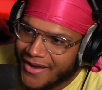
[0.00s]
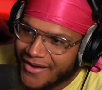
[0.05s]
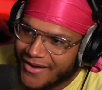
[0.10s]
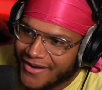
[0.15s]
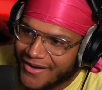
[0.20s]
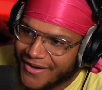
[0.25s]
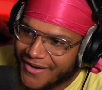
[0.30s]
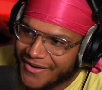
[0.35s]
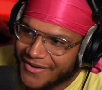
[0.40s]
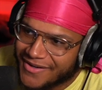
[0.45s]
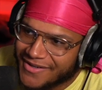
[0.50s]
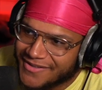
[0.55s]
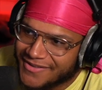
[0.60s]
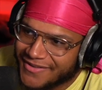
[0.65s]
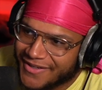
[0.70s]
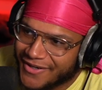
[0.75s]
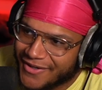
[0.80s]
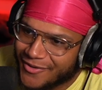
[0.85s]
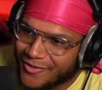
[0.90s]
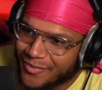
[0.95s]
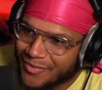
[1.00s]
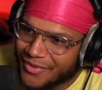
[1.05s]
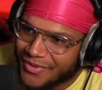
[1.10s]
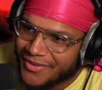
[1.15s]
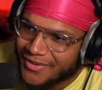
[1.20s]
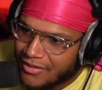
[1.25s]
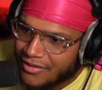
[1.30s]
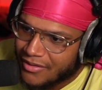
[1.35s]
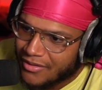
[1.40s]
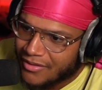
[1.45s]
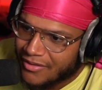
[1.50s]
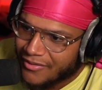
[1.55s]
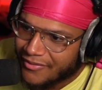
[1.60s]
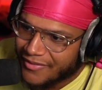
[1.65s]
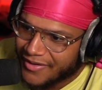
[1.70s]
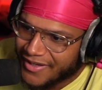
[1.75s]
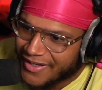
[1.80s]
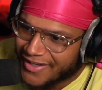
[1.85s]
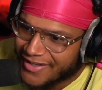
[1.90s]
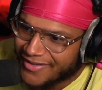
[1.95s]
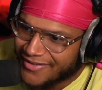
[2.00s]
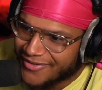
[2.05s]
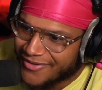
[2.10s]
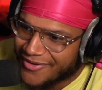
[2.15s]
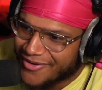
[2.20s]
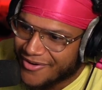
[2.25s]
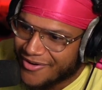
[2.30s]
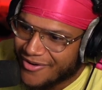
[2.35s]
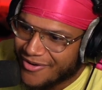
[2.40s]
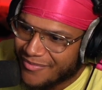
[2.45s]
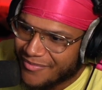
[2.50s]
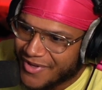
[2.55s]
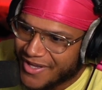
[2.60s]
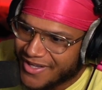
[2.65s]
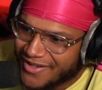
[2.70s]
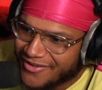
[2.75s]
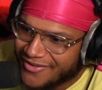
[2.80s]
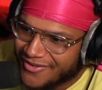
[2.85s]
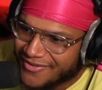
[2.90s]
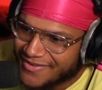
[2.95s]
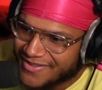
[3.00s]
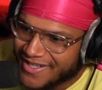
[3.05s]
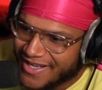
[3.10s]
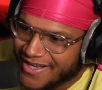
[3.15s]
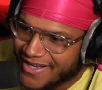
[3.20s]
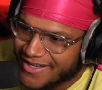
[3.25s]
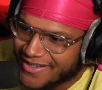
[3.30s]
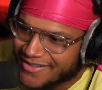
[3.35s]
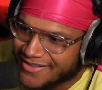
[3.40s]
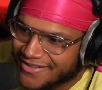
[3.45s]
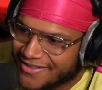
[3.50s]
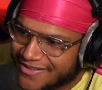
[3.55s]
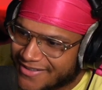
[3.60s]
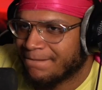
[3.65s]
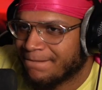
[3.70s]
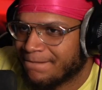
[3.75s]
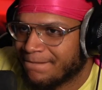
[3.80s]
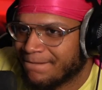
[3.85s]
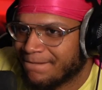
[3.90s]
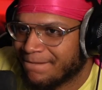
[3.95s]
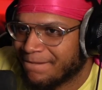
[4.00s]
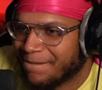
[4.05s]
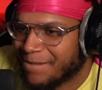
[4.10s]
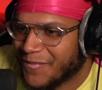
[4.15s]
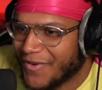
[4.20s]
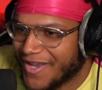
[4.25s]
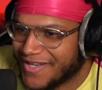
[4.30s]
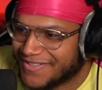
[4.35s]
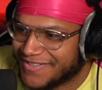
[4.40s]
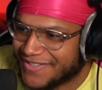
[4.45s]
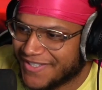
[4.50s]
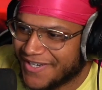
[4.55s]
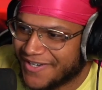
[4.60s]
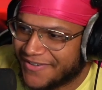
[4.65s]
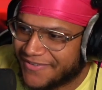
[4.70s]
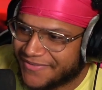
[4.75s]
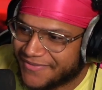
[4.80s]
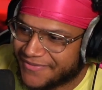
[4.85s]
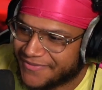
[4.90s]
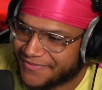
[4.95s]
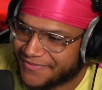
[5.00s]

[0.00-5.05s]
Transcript: Oh, that's dope. We handle all manner of tasks. That's tough.